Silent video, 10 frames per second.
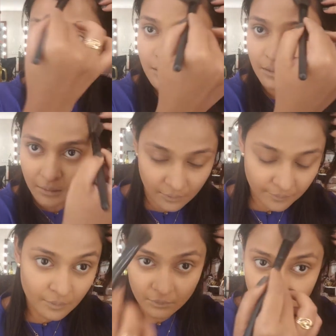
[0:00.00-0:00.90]
my
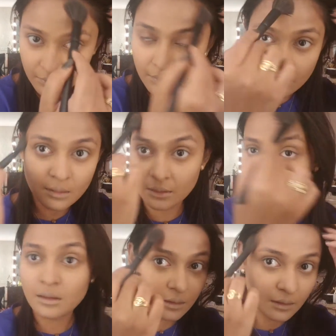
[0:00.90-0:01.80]
cheekbones,
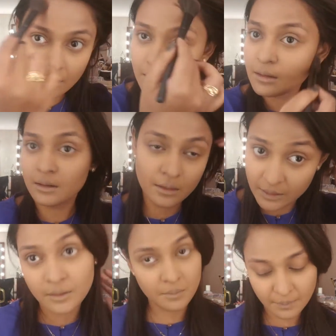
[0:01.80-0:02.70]

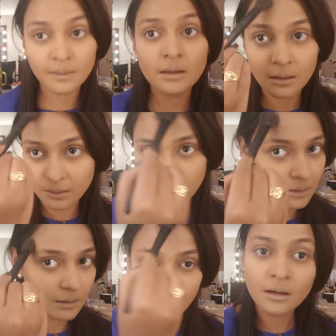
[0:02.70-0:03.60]
jawline, the forehead,
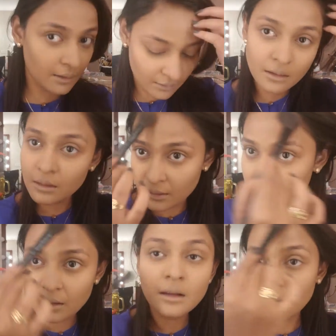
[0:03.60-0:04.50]

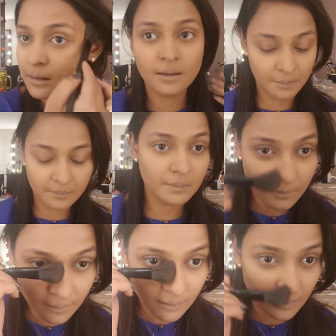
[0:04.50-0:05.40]
my nose,
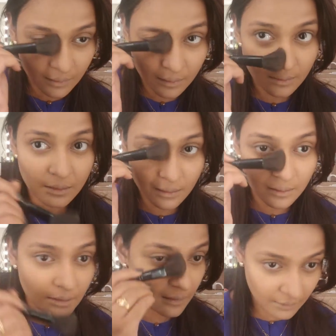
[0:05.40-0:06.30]

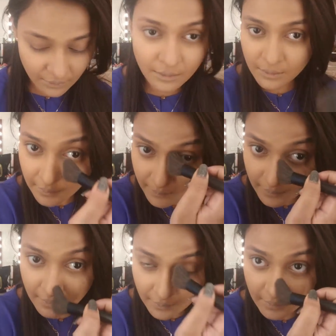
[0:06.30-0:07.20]
and a
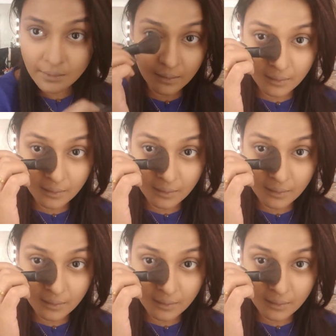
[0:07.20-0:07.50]
little bit,